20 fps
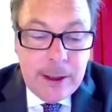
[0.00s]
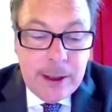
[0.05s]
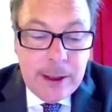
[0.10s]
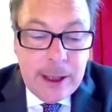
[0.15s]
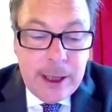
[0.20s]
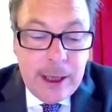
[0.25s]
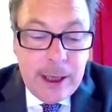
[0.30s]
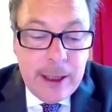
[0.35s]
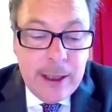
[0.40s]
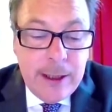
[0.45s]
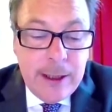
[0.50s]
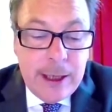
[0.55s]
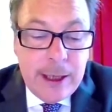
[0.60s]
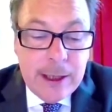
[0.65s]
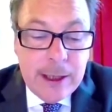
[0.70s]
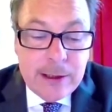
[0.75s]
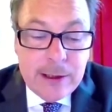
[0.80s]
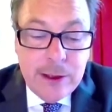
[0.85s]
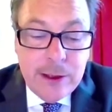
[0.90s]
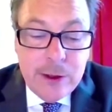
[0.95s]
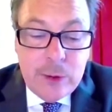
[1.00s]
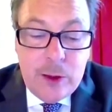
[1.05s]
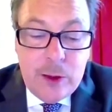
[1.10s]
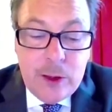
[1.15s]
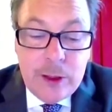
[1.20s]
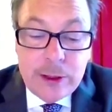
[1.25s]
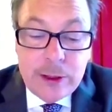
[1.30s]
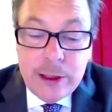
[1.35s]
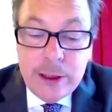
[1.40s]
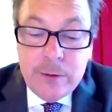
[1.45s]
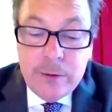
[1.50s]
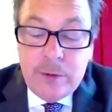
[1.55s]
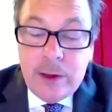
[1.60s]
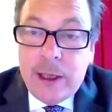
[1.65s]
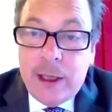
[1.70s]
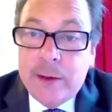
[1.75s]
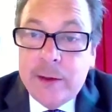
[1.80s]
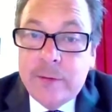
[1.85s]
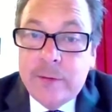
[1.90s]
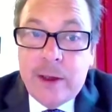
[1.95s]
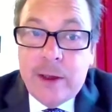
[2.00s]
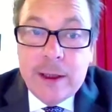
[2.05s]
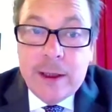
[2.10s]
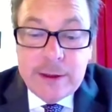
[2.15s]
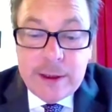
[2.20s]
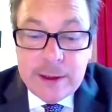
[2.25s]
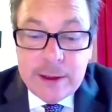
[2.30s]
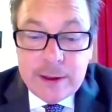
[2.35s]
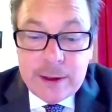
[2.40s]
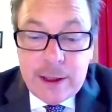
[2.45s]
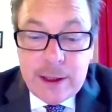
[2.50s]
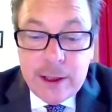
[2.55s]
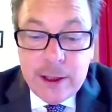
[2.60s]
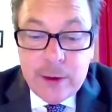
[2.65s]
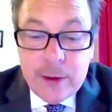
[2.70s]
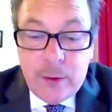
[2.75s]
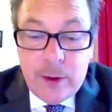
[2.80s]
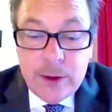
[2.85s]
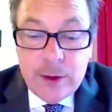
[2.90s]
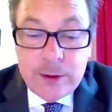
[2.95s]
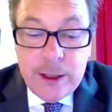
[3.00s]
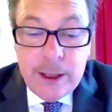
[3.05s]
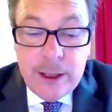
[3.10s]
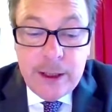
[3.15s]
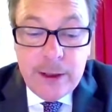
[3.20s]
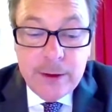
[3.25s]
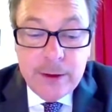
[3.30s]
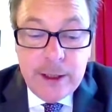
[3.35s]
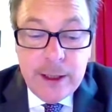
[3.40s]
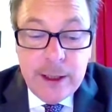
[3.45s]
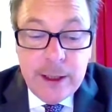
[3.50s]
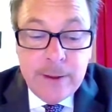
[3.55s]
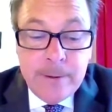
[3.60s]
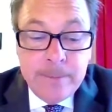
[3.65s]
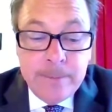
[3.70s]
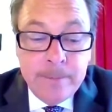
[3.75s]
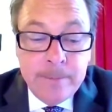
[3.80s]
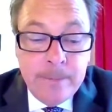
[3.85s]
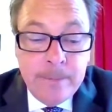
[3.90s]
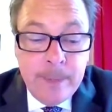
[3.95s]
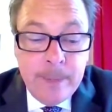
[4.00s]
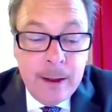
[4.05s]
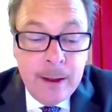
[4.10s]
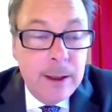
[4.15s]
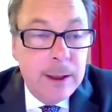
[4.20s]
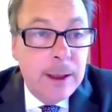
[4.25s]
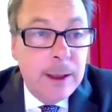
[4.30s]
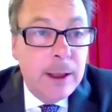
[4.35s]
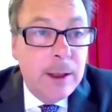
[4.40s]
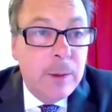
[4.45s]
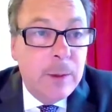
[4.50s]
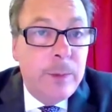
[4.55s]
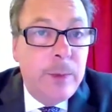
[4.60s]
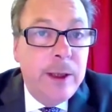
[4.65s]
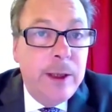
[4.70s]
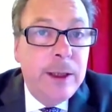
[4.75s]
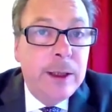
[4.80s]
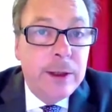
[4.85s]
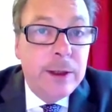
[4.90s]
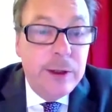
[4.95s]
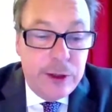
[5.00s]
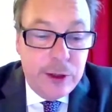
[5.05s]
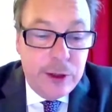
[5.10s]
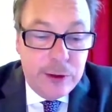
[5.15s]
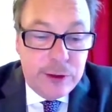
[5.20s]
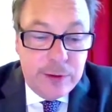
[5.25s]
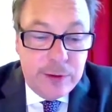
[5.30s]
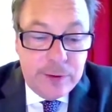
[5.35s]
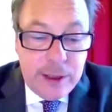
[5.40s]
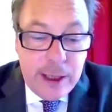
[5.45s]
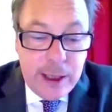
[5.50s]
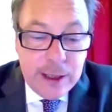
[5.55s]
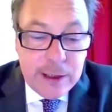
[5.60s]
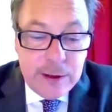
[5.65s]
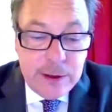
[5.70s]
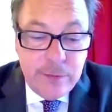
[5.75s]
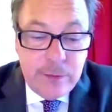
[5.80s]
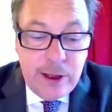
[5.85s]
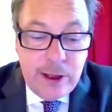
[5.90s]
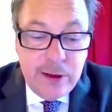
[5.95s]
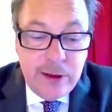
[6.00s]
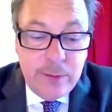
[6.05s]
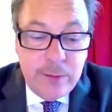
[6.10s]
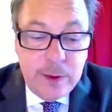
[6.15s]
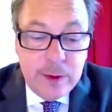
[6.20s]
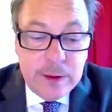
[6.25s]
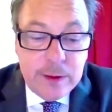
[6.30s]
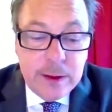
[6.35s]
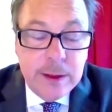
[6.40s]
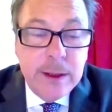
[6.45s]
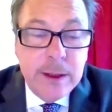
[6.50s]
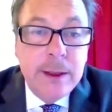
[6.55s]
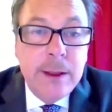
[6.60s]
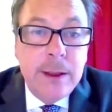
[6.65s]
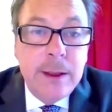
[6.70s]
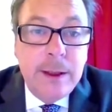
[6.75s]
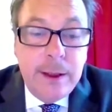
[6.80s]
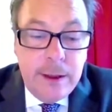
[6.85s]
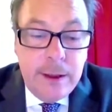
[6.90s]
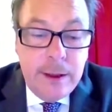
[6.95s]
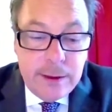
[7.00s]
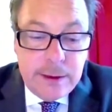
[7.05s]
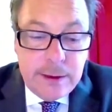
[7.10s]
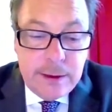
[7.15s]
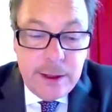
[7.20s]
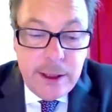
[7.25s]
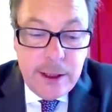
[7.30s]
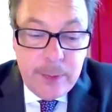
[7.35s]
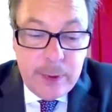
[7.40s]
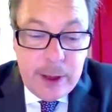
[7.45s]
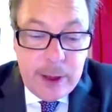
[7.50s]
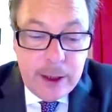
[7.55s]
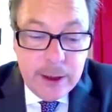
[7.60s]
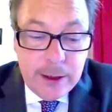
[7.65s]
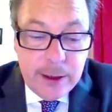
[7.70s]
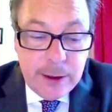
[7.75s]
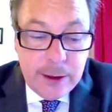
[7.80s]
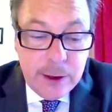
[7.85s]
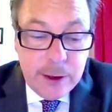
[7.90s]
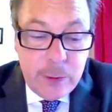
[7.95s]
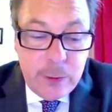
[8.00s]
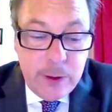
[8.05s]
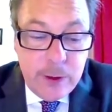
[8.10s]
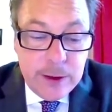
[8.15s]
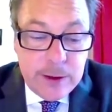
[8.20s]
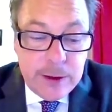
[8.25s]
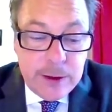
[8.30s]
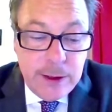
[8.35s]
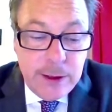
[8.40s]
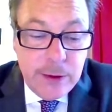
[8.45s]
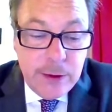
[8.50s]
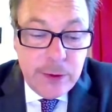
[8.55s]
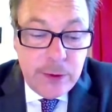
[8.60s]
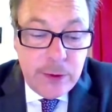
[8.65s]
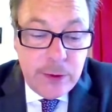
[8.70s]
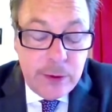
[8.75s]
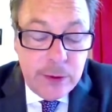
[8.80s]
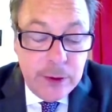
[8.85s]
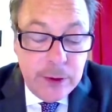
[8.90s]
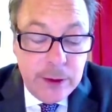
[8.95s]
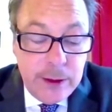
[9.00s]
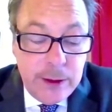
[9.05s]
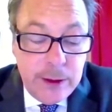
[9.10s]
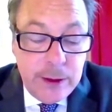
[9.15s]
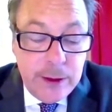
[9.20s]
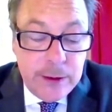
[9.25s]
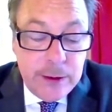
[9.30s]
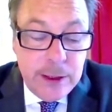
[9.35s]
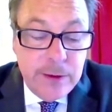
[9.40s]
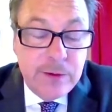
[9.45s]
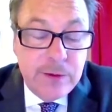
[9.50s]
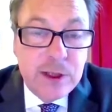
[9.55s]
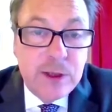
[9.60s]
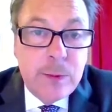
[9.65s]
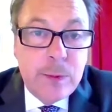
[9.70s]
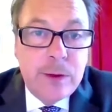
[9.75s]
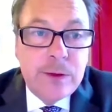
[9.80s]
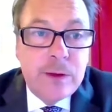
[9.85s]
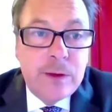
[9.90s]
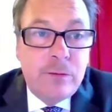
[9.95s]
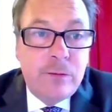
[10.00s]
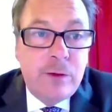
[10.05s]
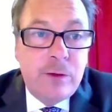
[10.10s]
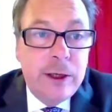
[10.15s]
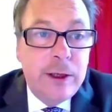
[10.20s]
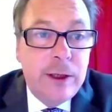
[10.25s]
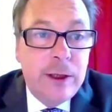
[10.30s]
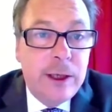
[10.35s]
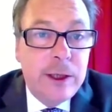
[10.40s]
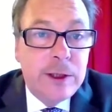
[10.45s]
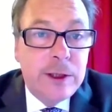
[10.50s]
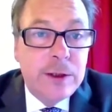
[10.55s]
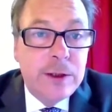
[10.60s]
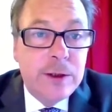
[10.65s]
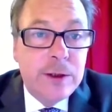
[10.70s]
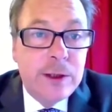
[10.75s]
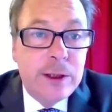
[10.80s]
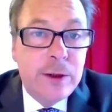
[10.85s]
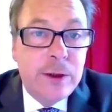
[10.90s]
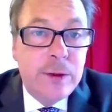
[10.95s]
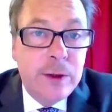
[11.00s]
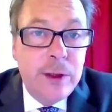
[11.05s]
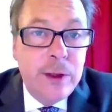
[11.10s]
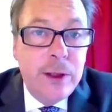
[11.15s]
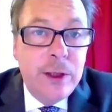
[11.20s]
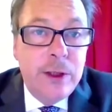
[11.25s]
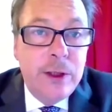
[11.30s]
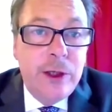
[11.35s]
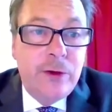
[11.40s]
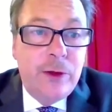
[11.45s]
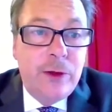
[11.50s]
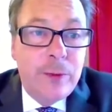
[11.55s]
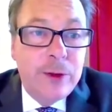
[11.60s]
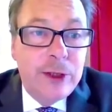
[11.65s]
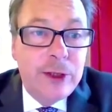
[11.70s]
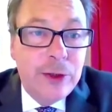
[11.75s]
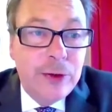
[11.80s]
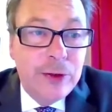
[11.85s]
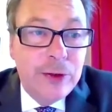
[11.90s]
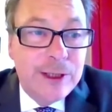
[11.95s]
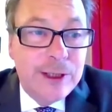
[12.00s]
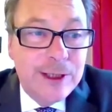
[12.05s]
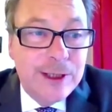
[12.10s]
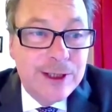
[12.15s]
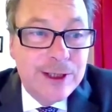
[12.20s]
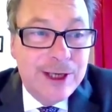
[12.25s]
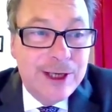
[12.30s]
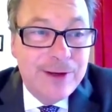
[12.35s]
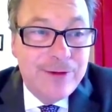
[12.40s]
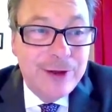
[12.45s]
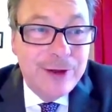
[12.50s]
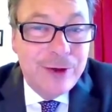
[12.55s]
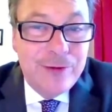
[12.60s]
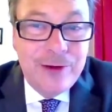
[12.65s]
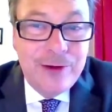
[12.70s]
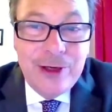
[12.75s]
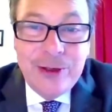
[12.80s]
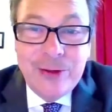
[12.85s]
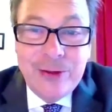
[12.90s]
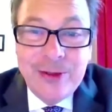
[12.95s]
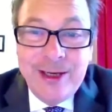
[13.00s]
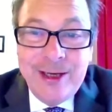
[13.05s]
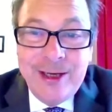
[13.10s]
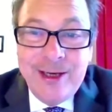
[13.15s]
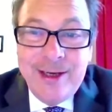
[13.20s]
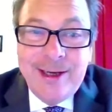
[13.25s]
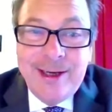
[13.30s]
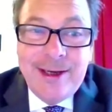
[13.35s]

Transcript: Either A, excellent quality of life, access to high quality healthcare, B, a conducive tax environment, C, market liquidity, or D, responsive regulation. So your opportunity to give your view